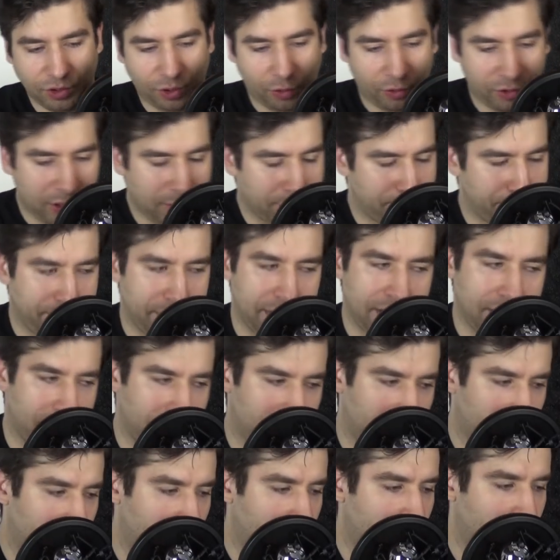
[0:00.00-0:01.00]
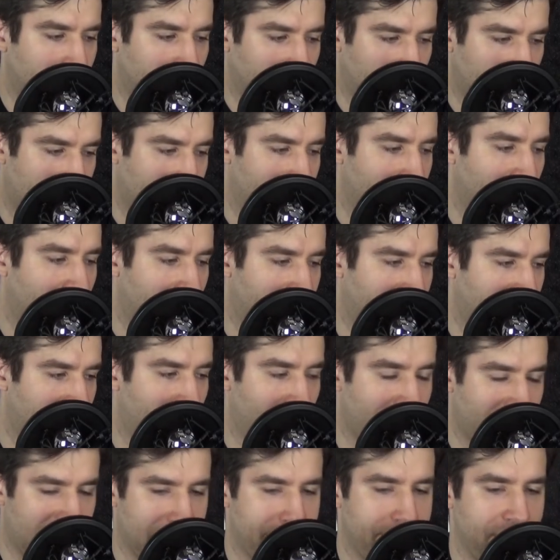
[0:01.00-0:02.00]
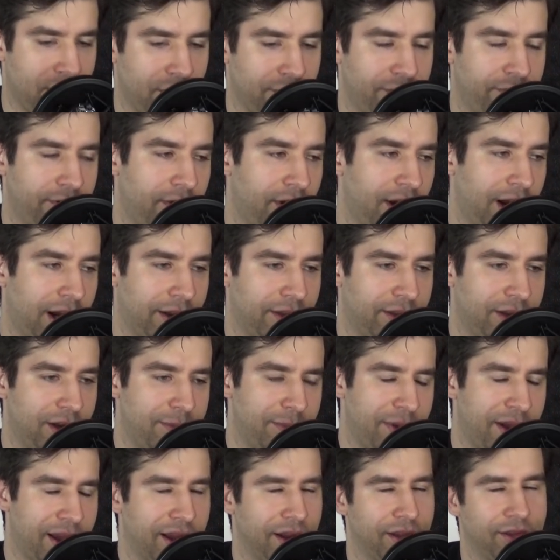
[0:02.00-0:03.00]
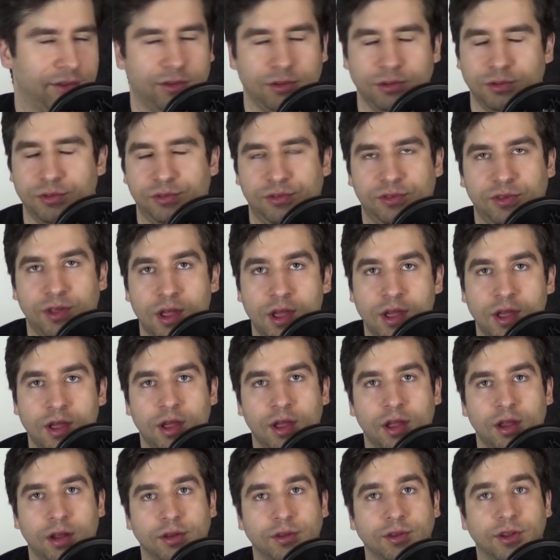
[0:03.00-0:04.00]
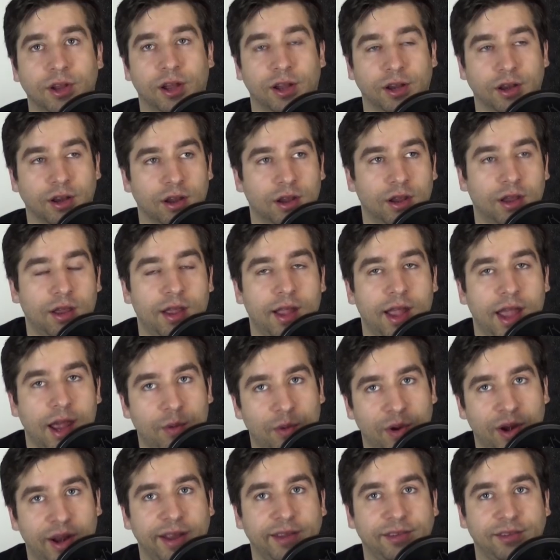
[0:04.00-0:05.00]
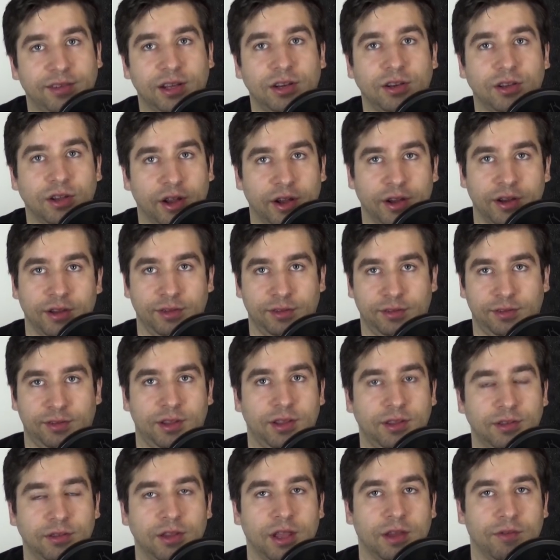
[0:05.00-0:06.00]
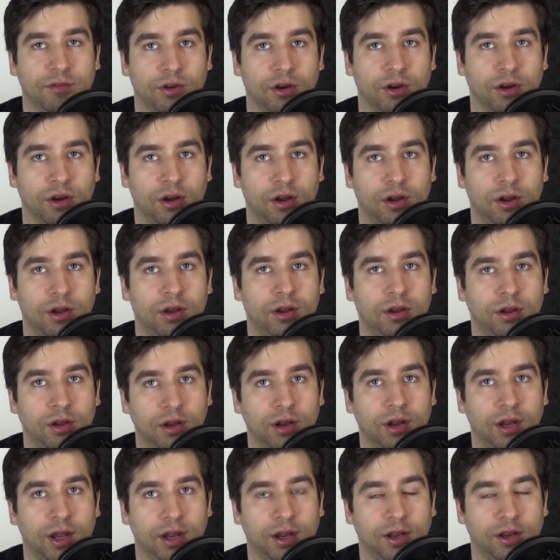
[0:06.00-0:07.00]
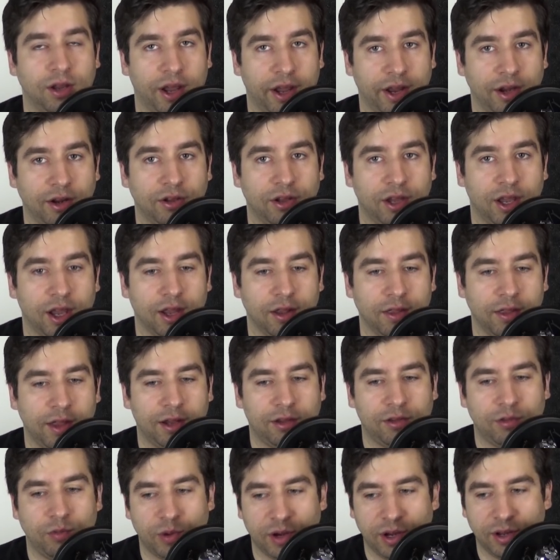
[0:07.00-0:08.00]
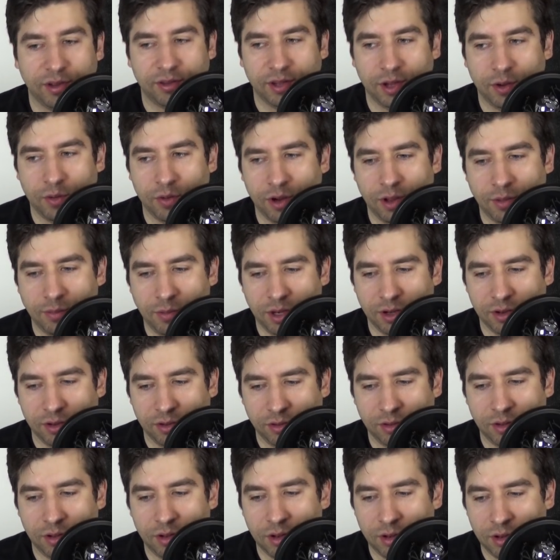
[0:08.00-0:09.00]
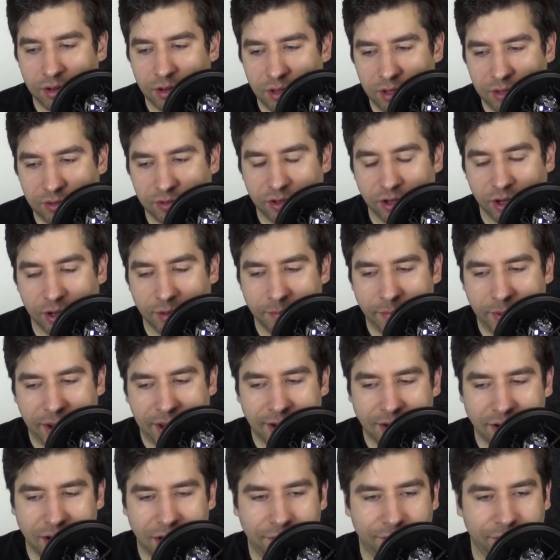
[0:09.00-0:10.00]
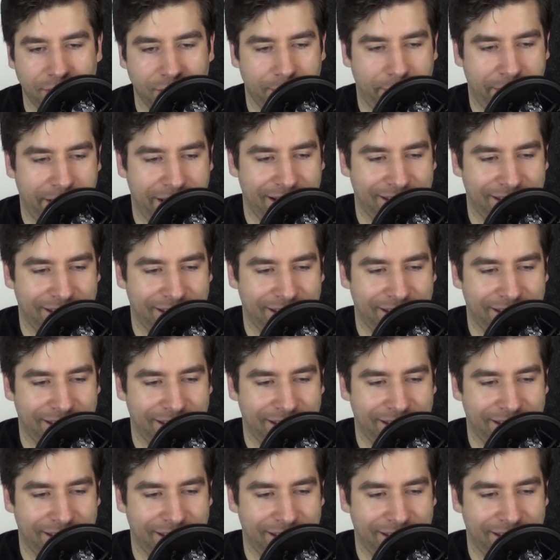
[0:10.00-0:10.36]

Tony beat the ever-loving crap out of Anthony Pettis, who's done. And when I say done, is he's never going to get a title again. That's what I say when I mean he's done. Bad night for the